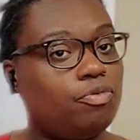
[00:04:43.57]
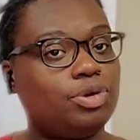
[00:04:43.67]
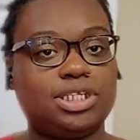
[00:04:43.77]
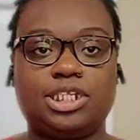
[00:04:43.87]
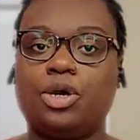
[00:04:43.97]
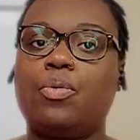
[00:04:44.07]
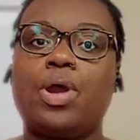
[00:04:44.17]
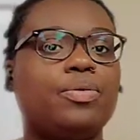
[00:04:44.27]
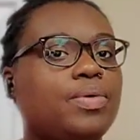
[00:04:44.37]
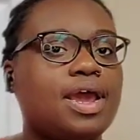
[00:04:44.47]
We're still
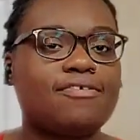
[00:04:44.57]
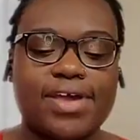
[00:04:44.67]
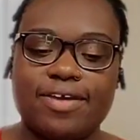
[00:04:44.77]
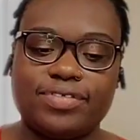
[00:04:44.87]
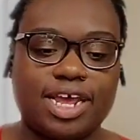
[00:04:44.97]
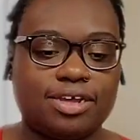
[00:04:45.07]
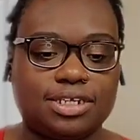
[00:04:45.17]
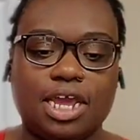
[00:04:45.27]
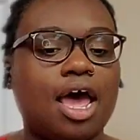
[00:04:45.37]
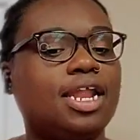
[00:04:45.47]
working on our 5,000, y'all.